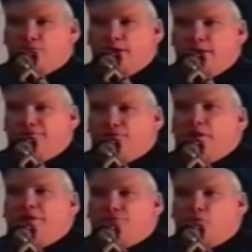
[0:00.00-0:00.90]
It's, it's,
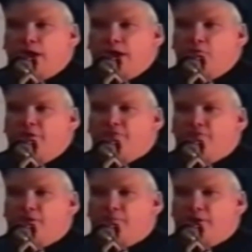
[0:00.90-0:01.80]
it's why we
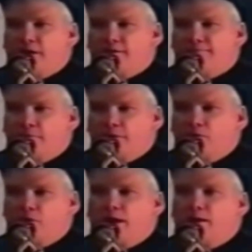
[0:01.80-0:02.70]
formed a
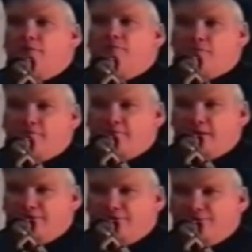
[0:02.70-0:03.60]
government, why our
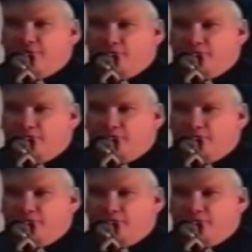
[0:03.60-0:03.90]
forefathers